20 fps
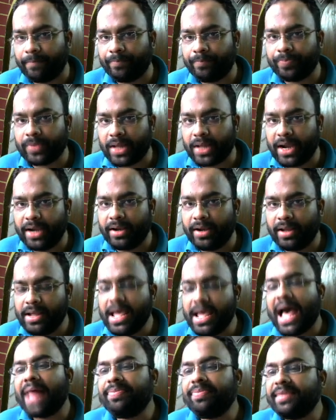right?
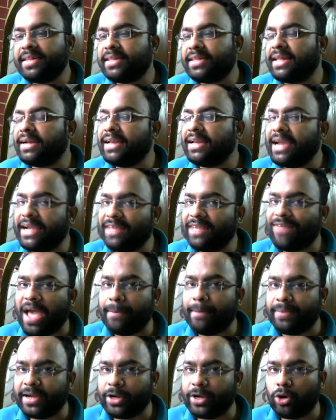And this is the relative
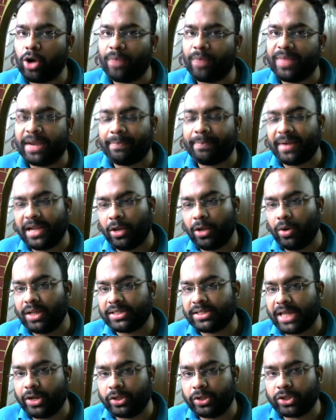amplitude of that particular
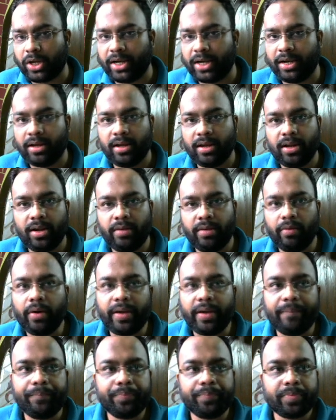sinusoid. Okay,
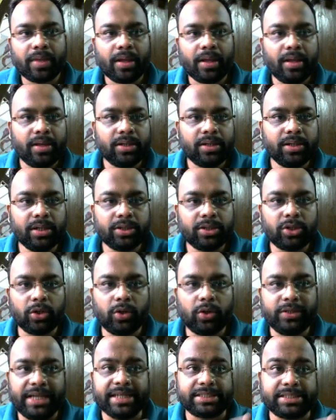
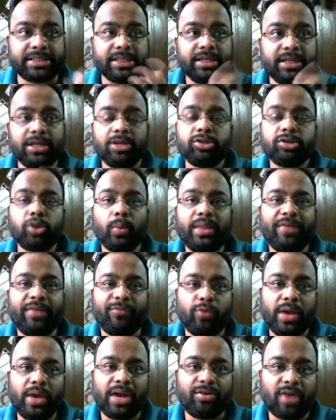so yes, so with a
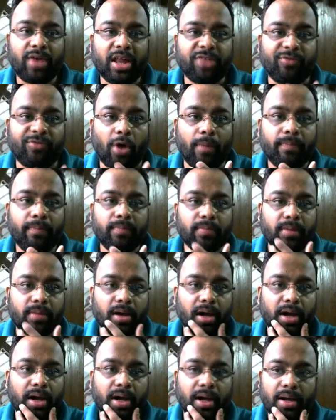Fourier transform,
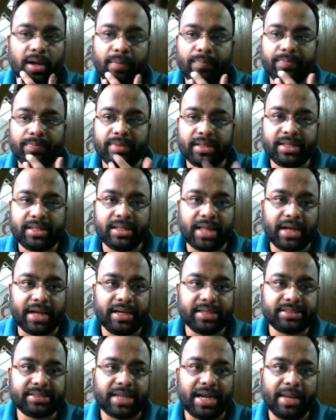this is
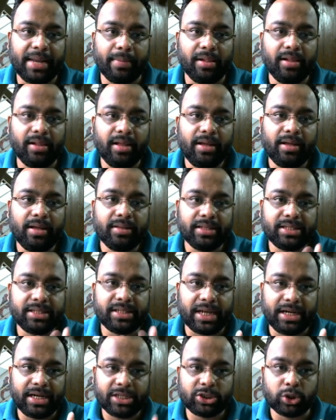understandable. This is
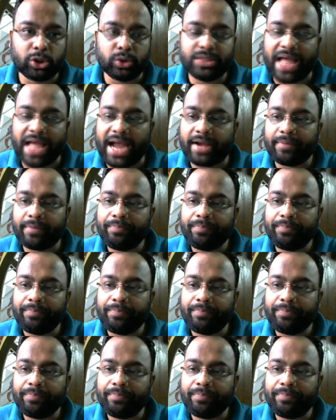understood that